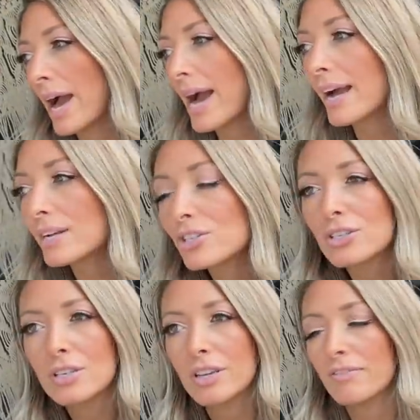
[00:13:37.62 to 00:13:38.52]

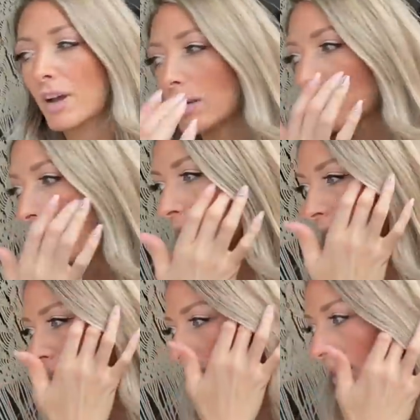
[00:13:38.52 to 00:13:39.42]
Actually find
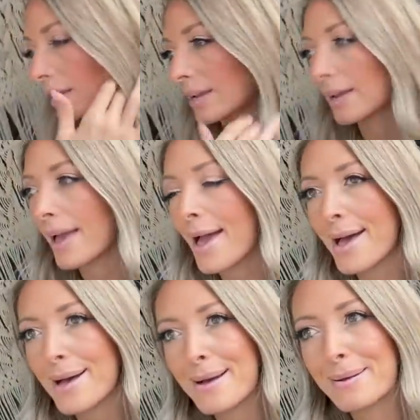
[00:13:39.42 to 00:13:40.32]
parking
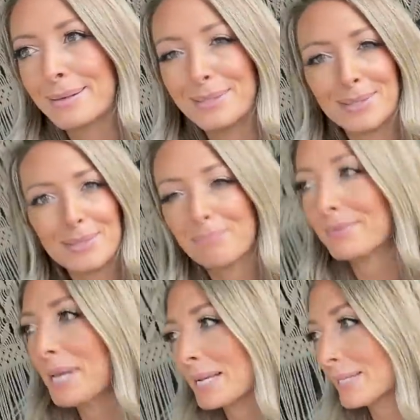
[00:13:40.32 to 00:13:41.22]
and
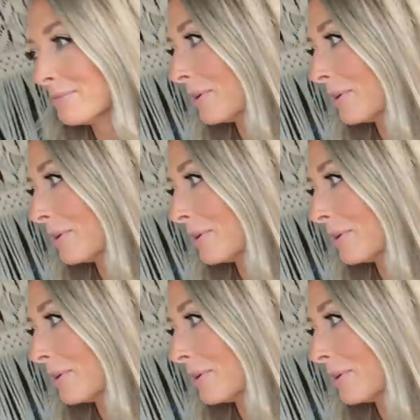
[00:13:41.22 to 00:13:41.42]
take some